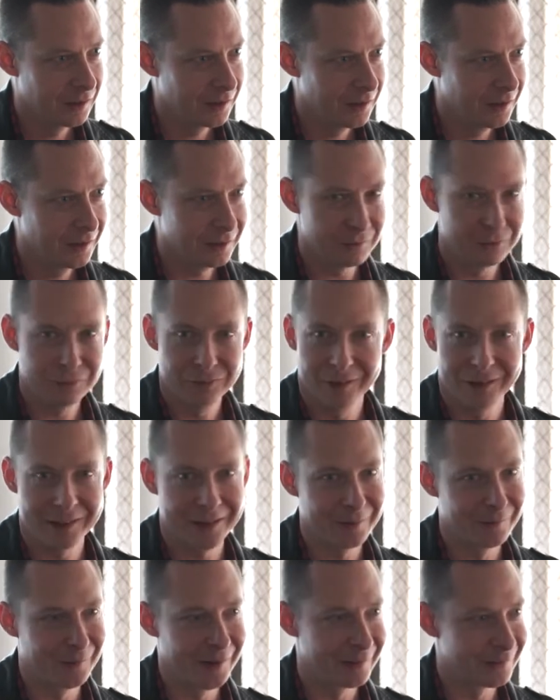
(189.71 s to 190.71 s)
it
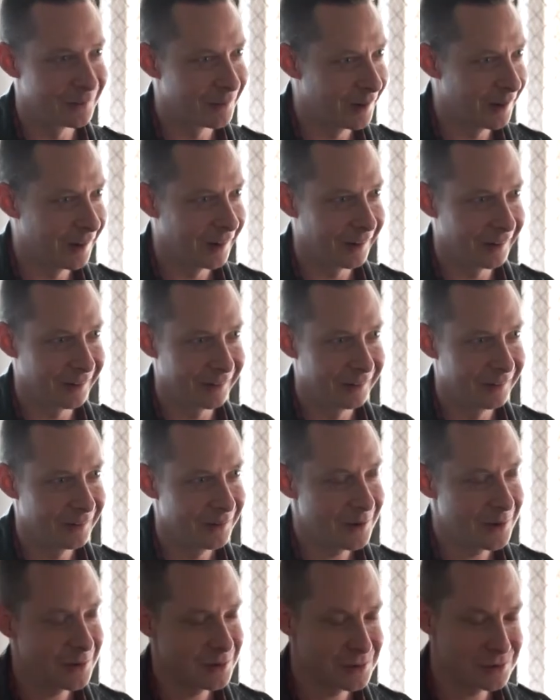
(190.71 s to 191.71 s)
fucking went wrong.
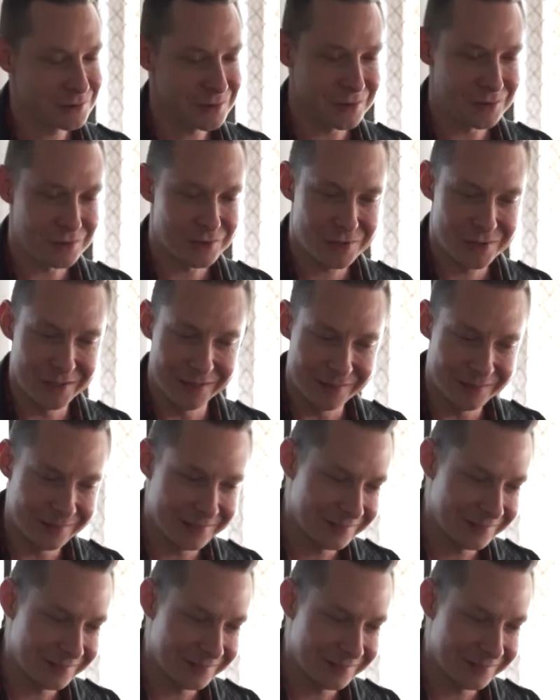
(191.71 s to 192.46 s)
Holy shit.